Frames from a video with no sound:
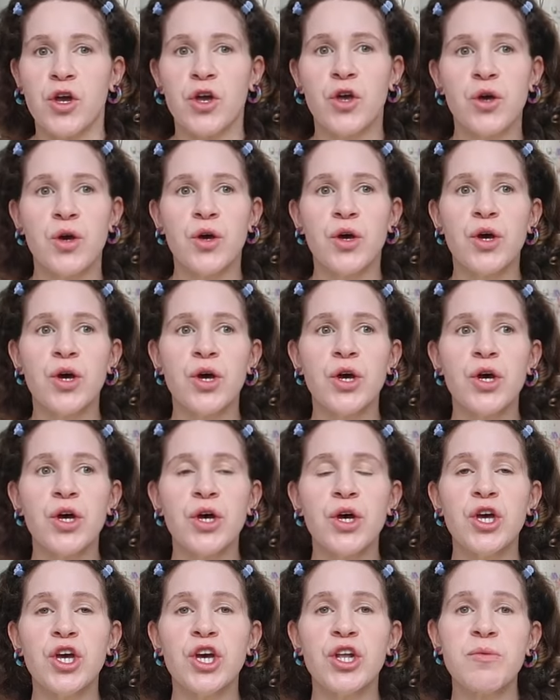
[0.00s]

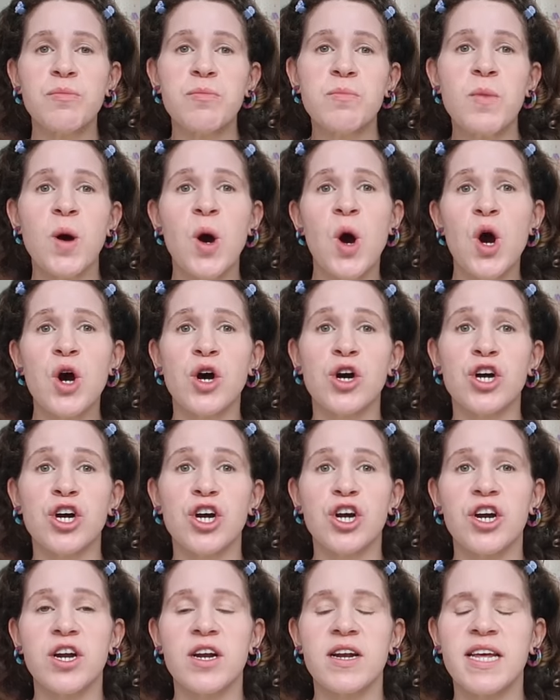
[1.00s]
Good
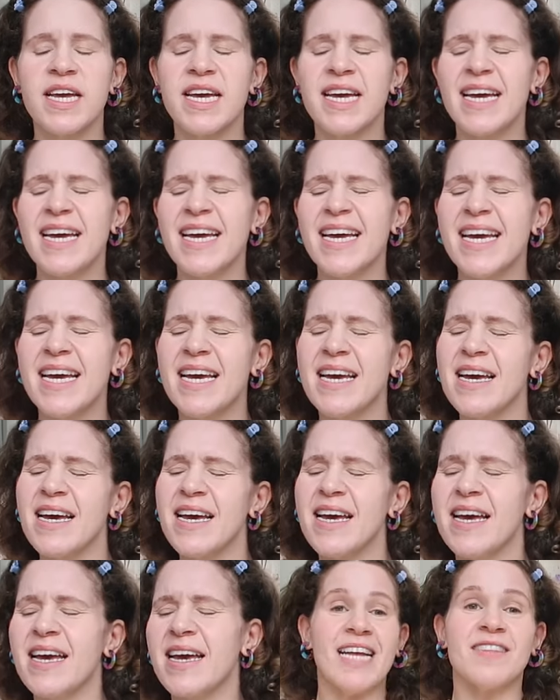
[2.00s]
morning.
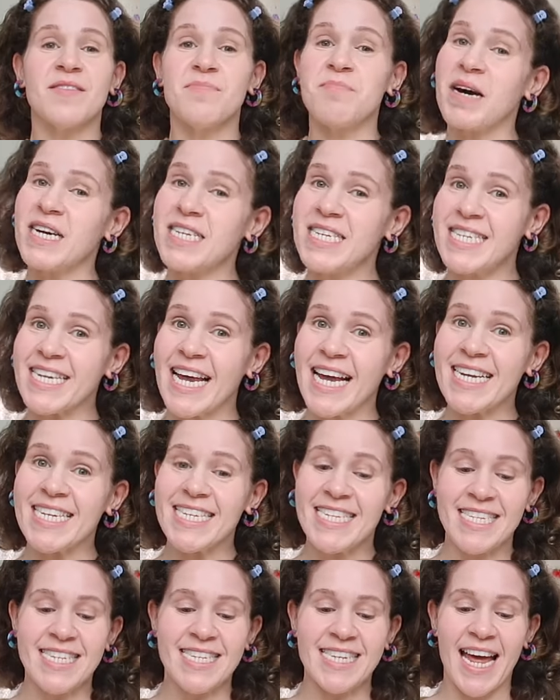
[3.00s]
It's Monday
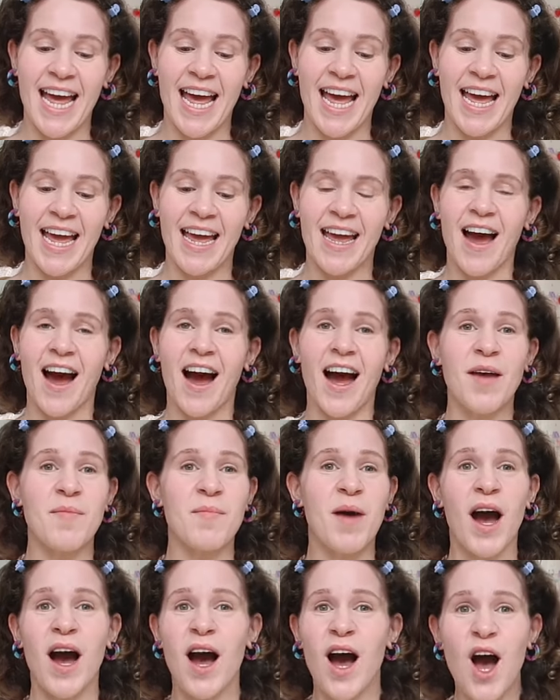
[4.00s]
today.
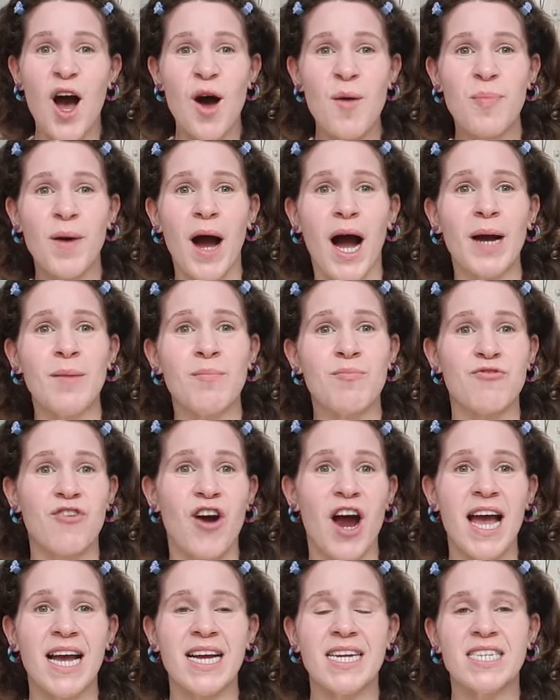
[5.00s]
I'm up. I'm
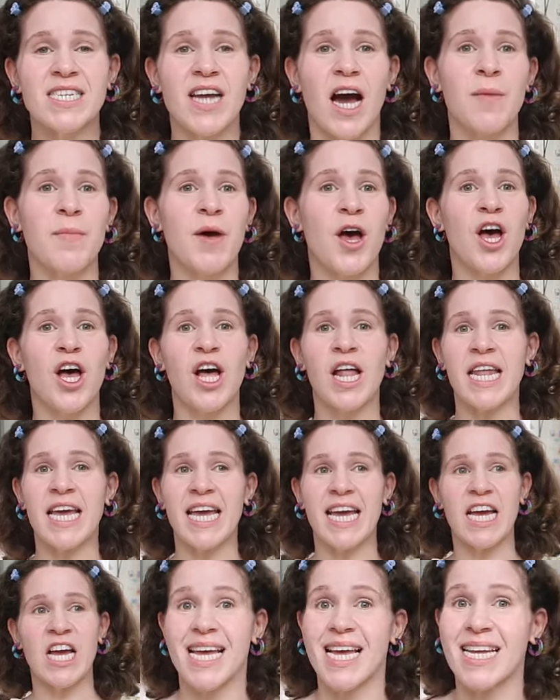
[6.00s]
bright. I'm
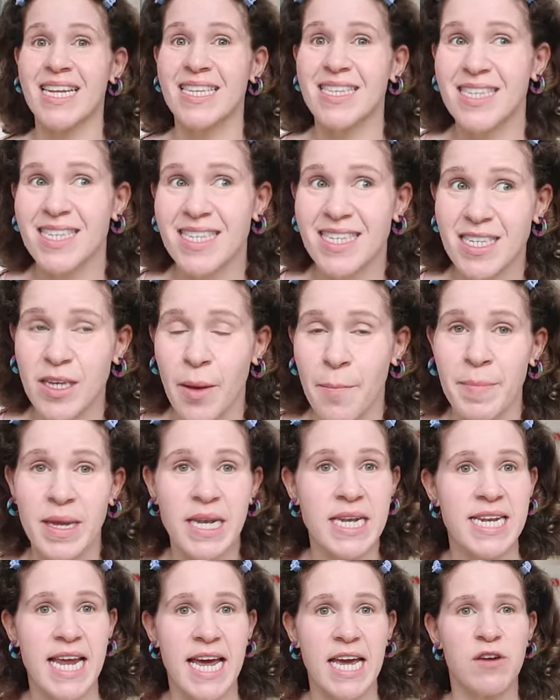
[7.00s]
early. It's
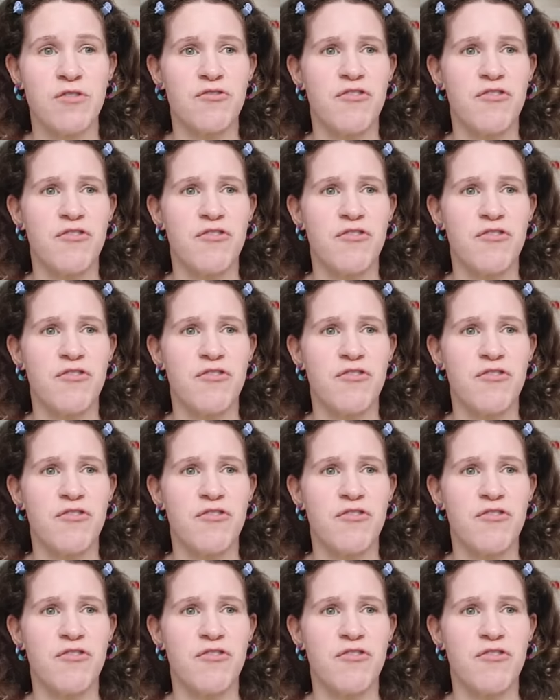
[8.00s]
midday